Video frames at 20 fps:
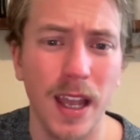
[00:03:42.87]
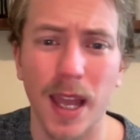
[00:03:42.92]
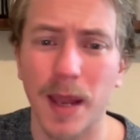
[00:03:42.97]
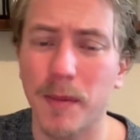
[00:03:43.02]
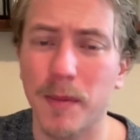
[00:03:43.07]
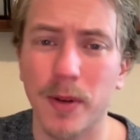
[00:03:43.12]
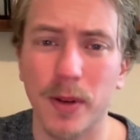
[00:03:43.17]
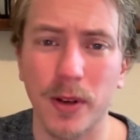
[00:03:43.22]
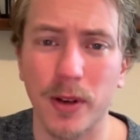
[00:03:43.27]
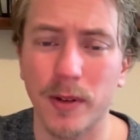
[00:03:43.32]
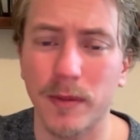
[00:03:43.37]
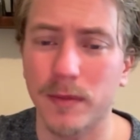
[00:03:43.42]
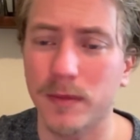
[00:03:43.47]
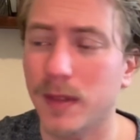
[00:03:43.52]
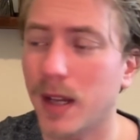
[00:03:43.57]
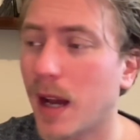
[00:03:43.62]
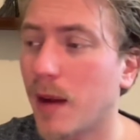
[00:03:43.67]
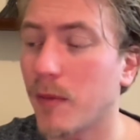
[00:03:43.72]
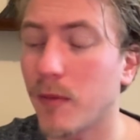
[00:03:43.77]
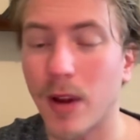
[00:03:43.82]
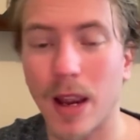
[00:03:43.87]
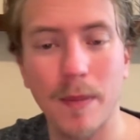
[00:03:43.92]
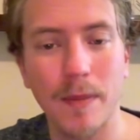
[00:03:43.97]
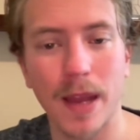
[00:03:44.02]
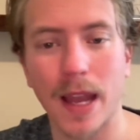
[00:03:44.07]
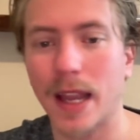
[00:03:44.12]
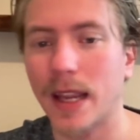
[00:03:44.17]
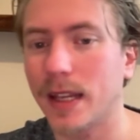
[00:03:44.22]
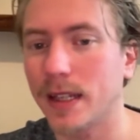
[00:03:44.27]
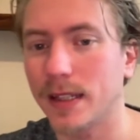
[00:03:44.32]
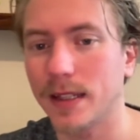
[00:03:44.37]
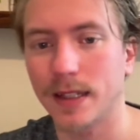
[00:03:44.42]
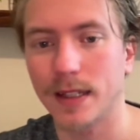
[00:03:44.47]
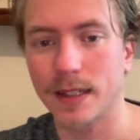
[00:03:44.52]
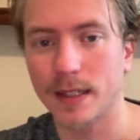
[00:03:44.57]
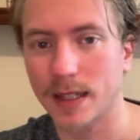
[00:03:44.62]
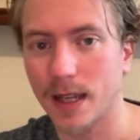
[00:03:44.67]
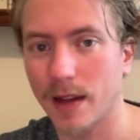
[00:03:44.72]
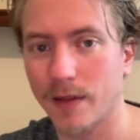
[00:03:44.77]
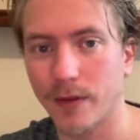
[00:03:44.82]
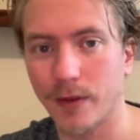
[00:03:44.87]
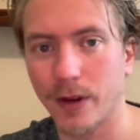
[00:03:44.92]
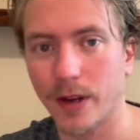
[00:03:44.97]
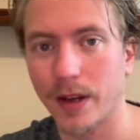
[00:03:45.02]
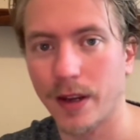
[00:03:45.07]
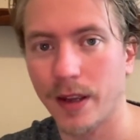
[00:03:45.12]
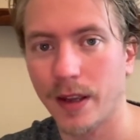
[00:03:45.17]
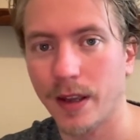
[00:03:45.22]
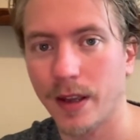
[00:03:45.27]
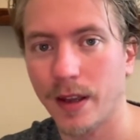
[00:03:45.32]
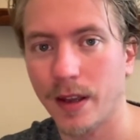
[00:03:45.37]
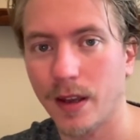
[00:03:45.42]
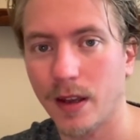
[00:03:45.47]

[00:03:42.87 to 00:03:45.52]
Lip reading: And boom, I'm right back into discovery.